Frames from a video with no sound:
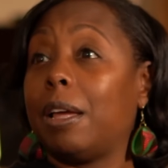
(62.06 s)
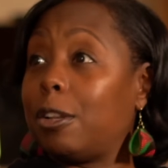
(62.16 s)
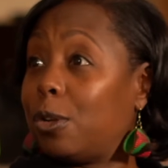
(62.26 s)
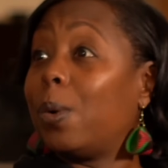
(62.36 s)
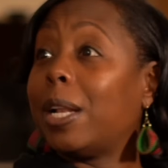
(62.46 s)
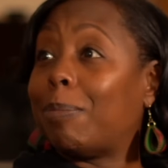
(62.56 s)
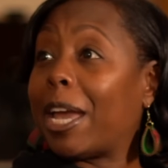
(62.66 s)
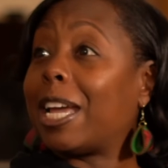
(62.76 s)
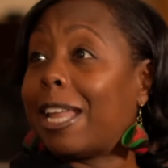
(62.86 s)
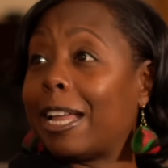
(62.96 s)
doing
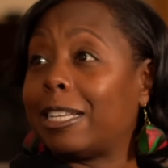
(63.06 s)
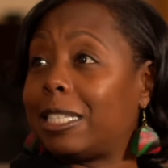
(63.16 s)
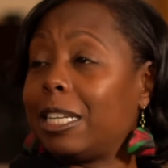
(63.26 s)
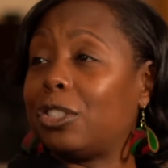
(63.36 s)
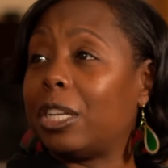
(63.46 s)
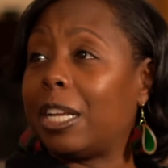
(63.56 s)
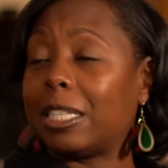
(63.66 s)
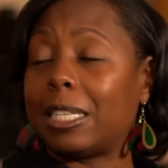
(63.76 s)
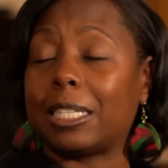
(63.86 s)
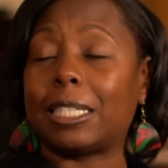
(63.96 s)
making that decision at
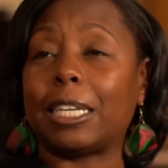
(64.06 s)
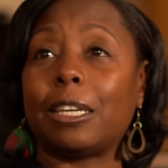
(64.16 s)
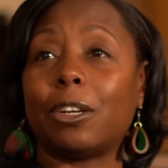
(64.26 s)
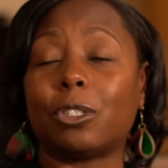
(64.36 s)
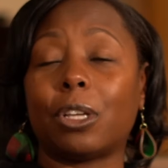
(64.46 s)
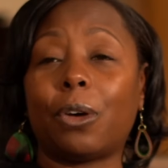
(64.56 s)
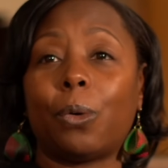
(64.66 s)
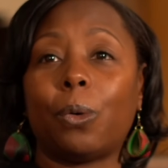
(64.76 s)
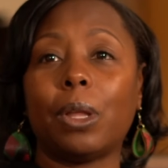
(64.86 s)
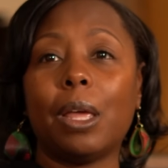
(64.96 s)
16 years
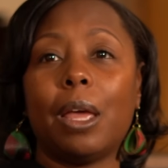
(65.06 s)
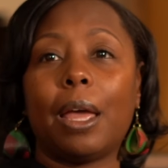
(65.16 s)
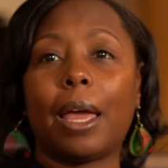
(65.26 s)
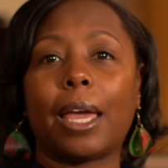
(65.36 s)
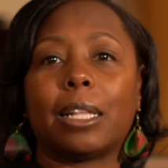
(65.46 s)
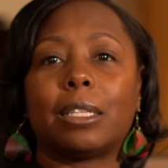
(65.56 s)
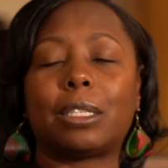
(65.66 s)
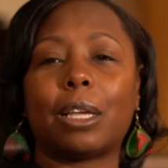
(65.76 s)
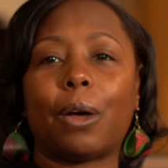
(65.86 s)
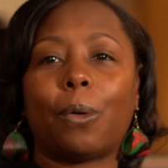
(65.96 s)
old. And
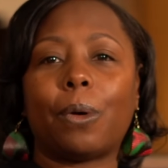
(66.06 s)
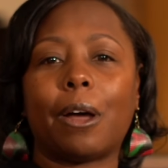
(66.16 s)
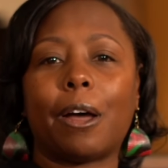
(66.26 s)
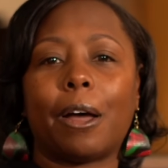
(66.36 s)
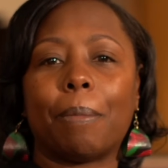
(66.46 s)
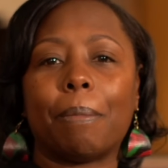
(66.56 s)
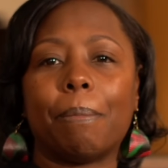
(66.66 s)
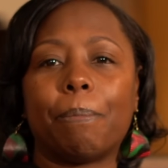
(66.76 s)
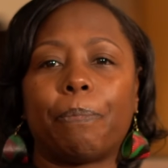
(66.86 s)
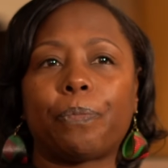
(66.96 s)
so um,
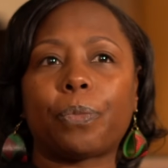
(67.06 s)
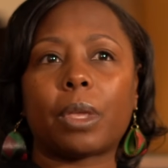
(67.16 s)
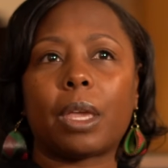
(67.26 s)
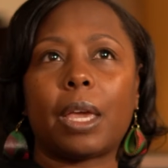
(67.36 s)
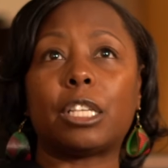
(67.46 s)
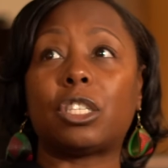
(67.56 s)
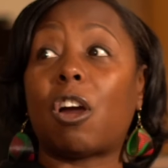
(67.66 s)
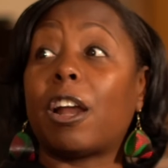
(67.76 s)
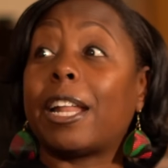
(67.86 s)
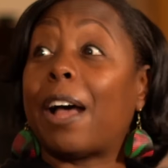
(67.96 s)
it
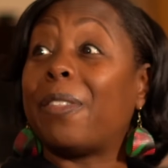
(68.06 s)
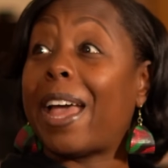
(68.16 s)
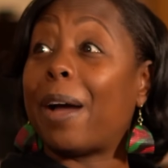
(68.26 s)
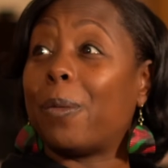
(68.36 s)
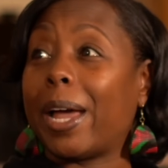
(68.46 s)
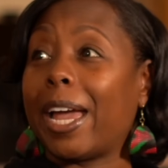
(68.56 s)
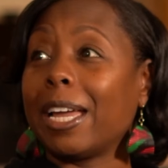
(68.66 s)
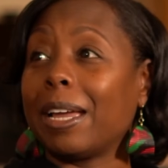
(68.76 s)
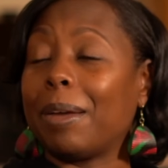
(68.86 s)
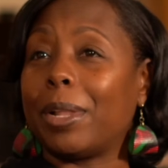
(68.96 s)
started out that way,
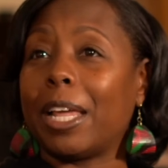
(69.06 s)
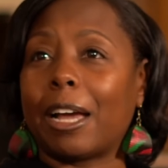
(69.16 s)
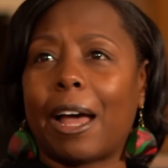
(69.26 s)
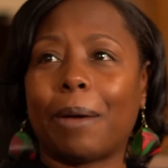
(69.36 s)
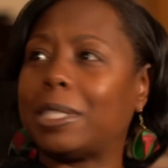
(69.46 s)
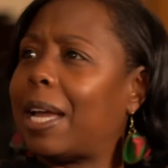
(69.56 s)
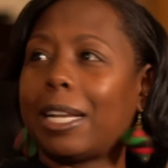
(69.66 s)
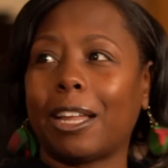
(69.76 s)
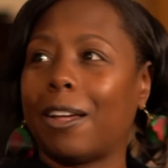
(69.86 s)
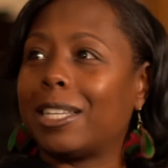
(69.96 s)
but then God was
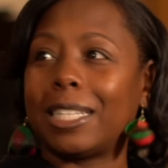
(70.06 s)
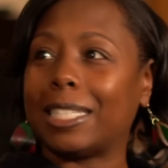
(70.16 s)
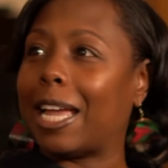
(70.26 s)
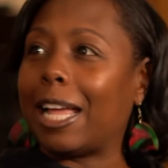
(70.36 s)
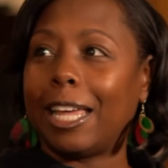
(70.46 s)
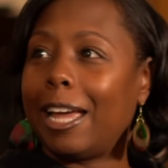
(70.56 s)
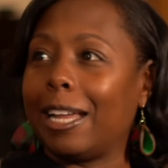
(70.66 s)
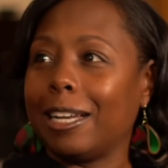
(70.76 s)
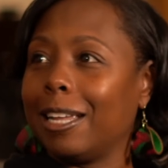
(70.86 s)
like, "No, this is not that.